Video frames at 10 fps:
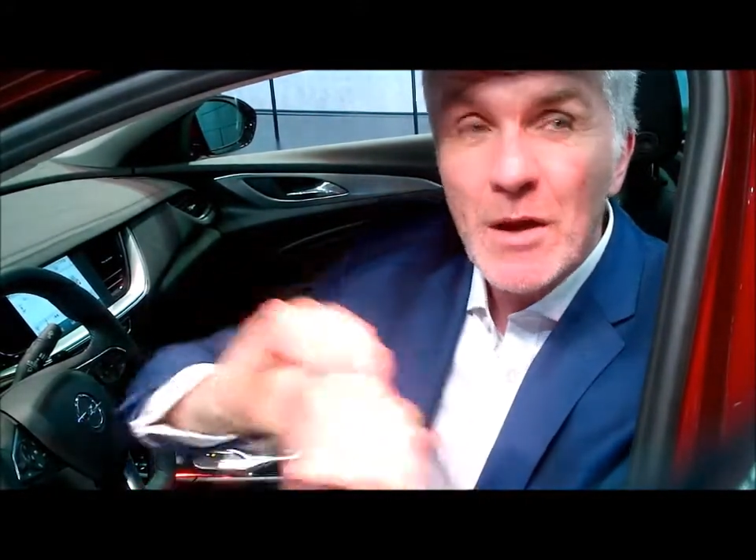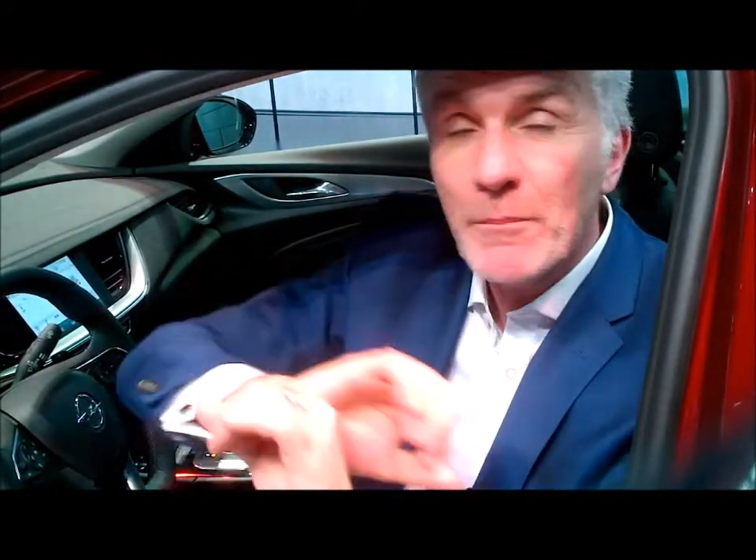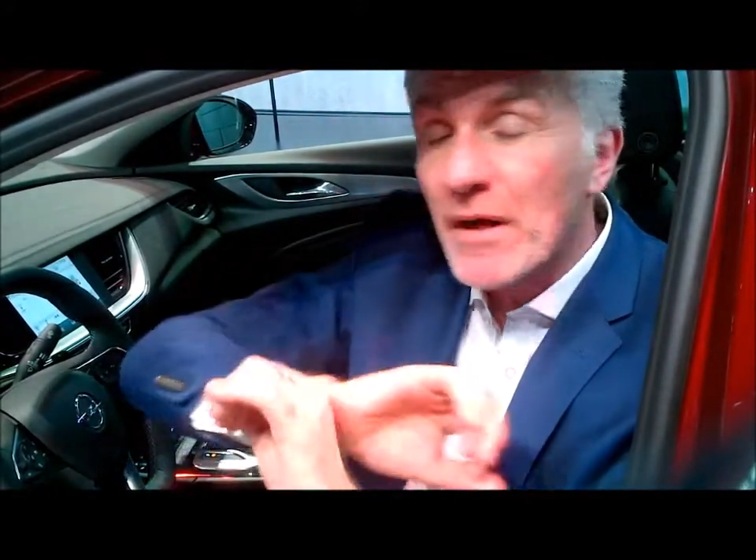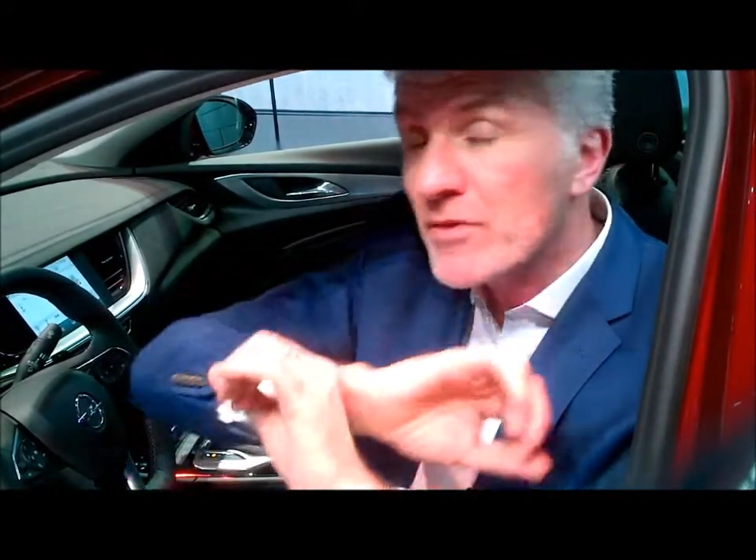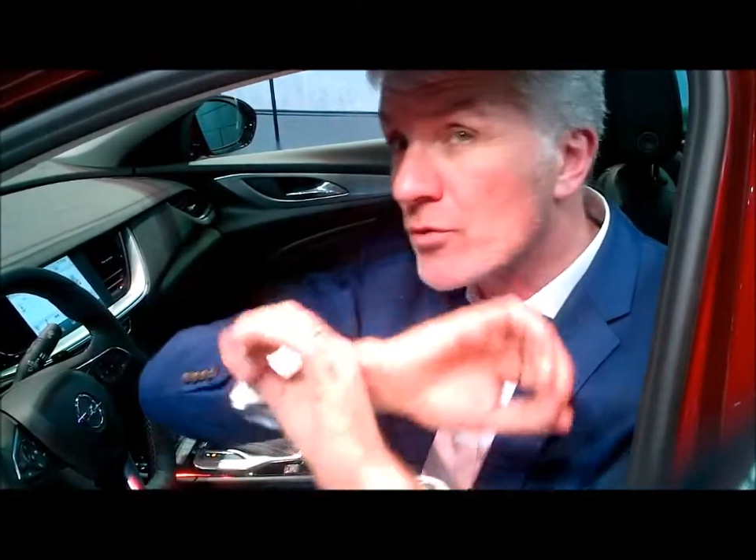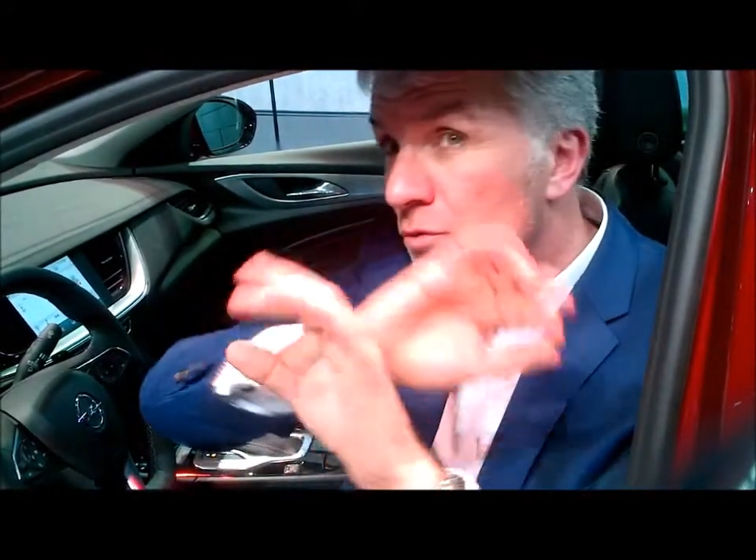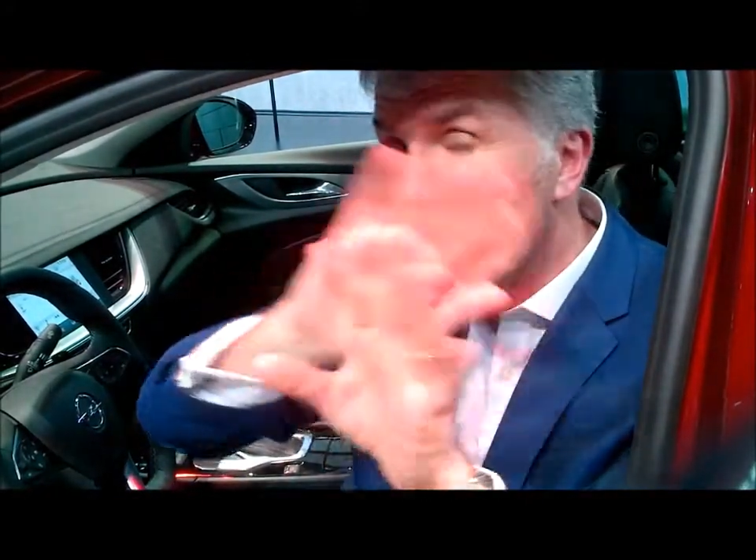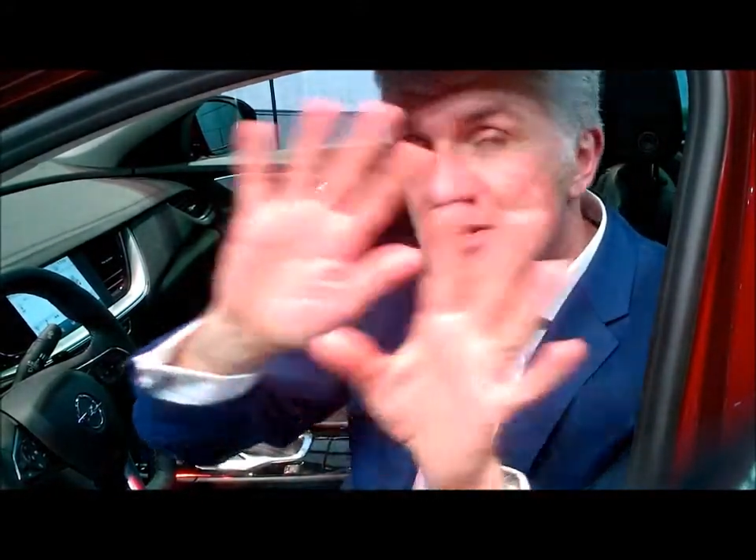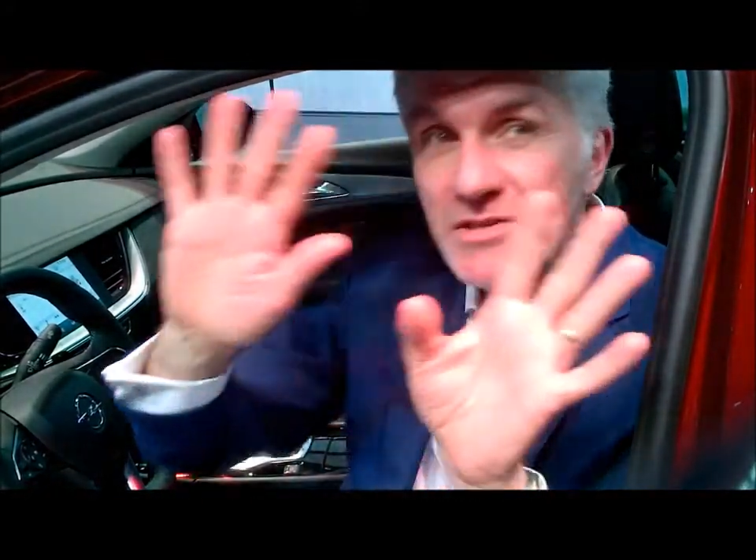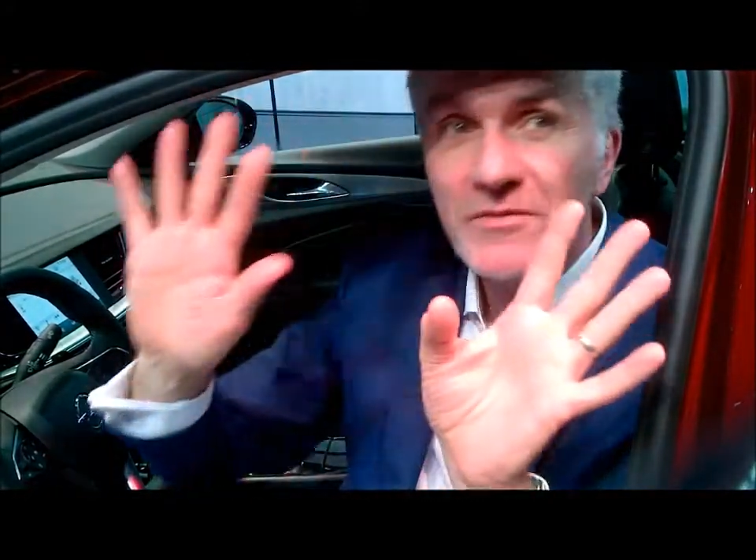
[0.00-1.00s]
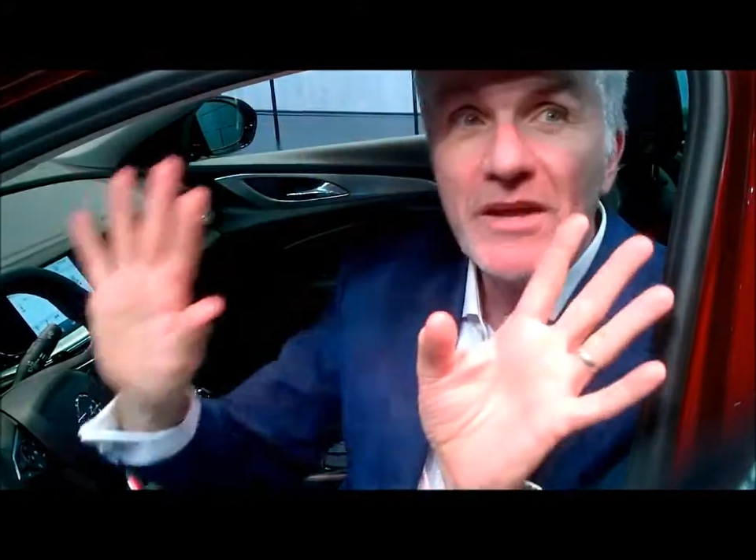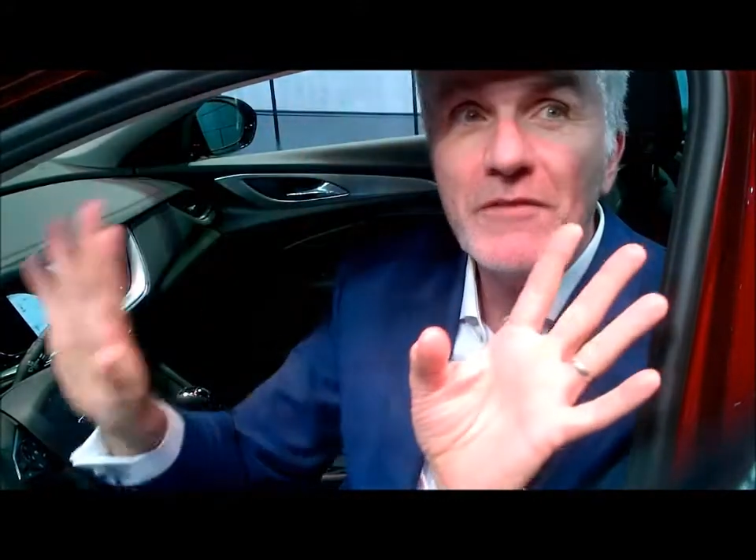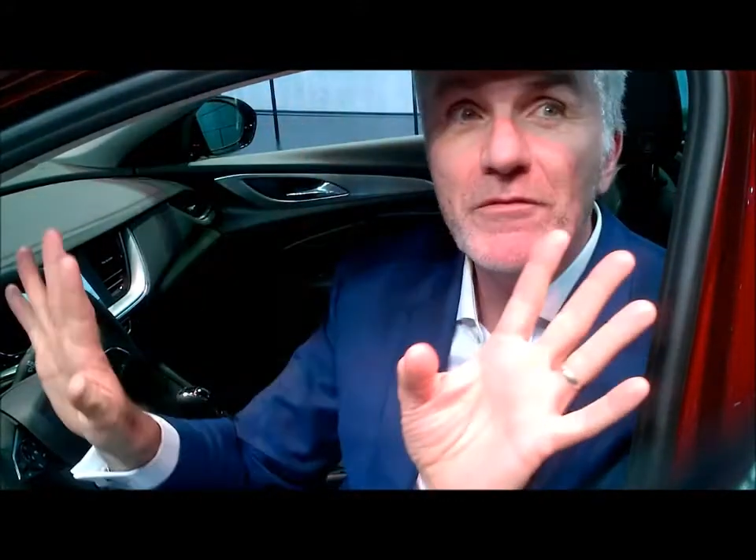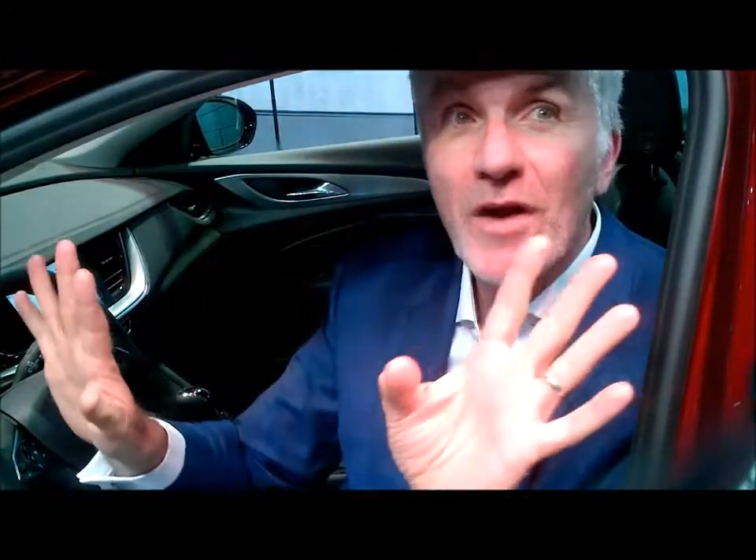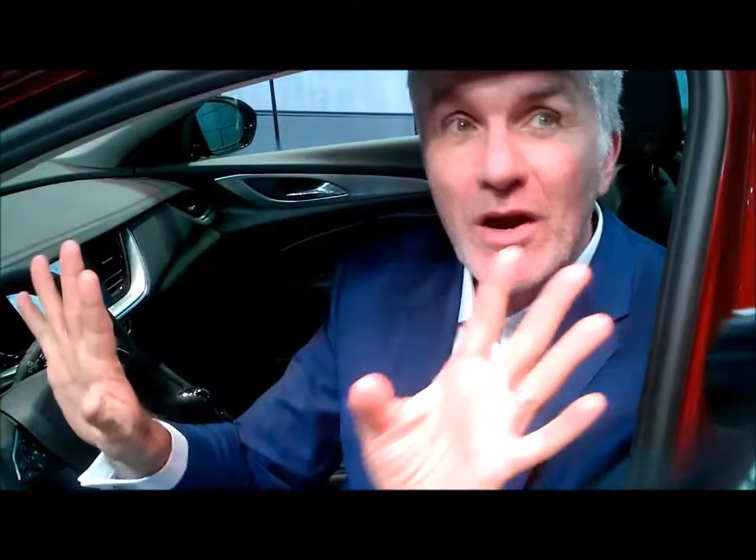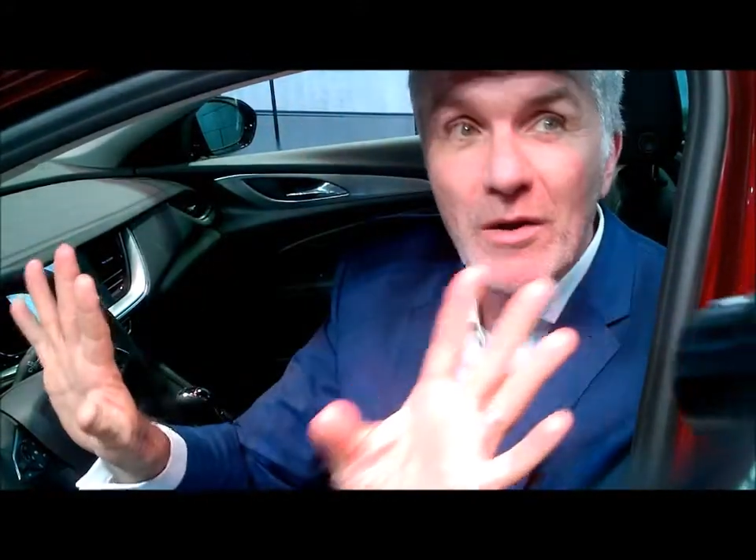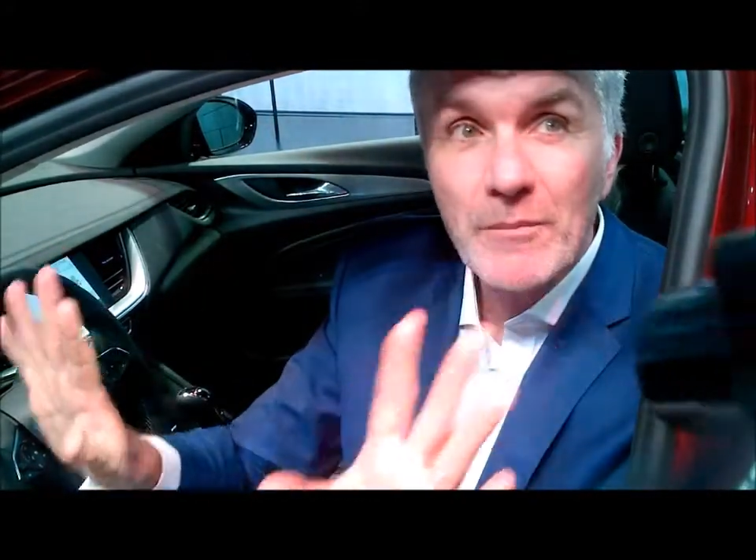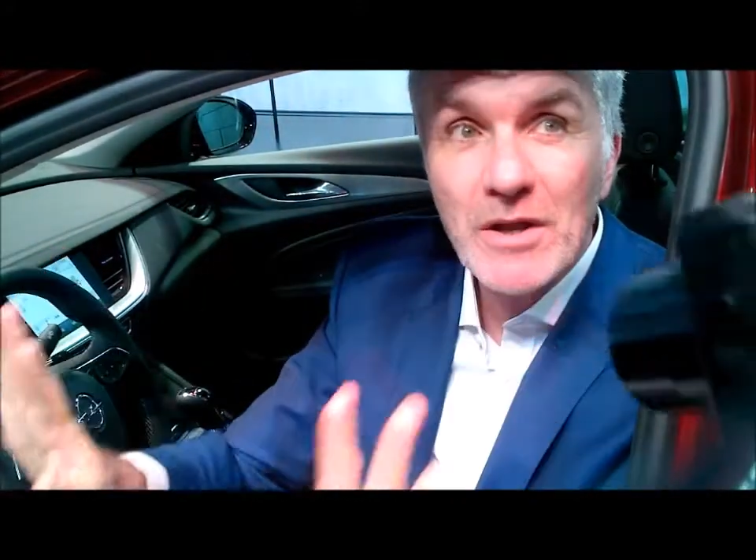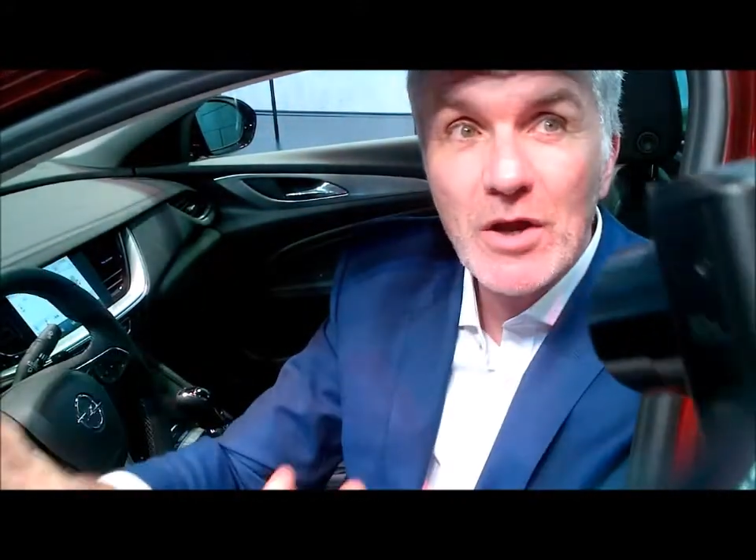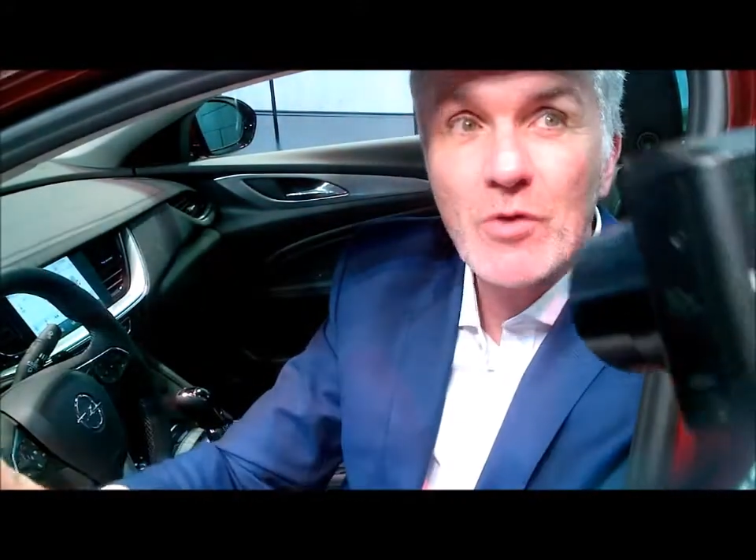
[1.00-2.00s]
but the rest of the
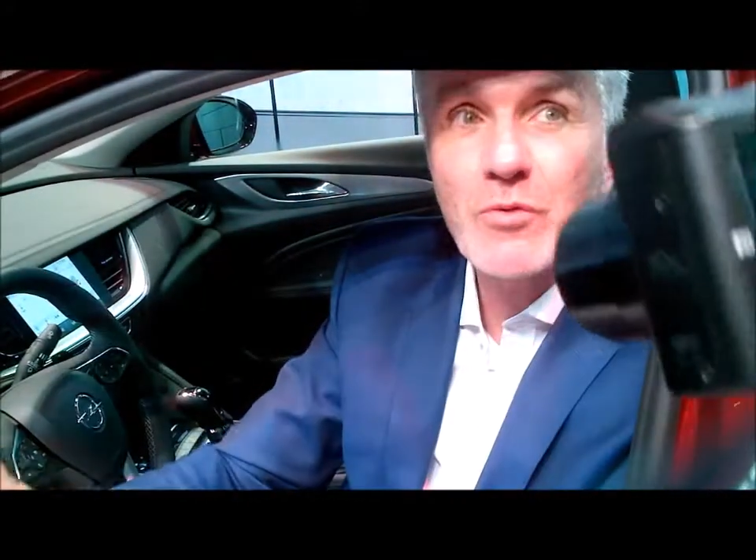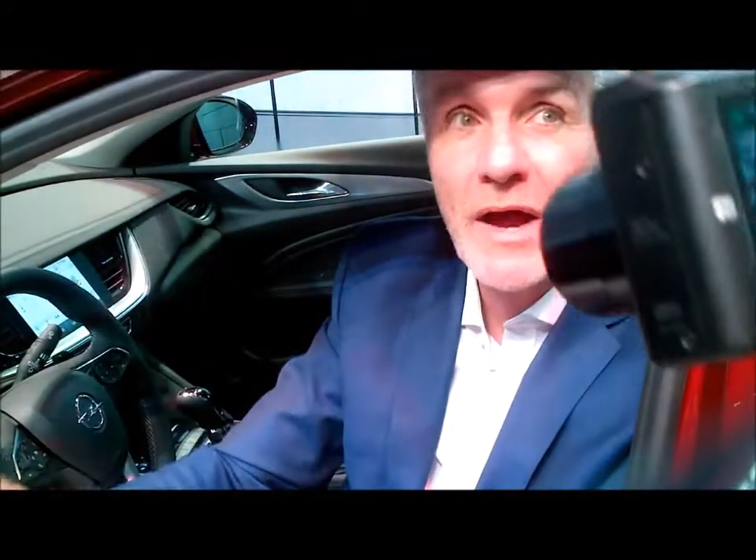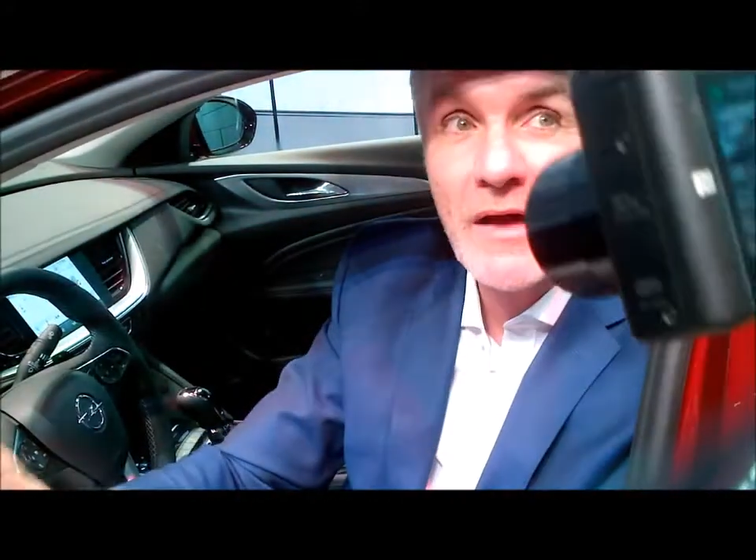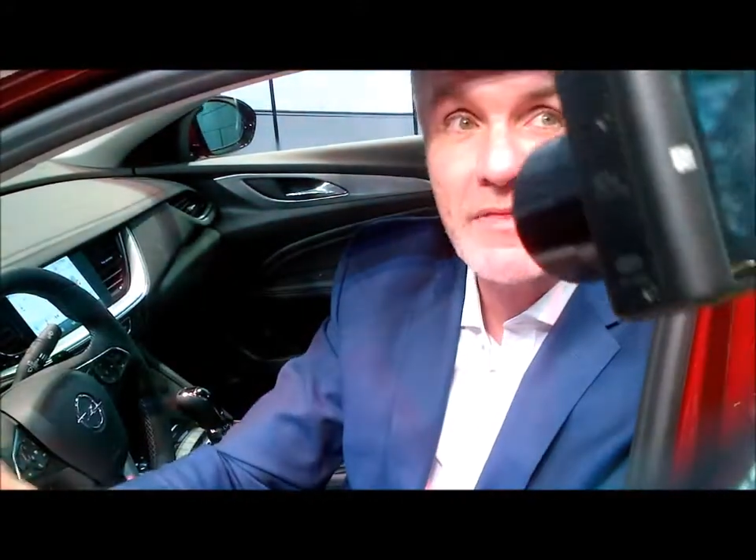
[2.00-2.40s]
environment around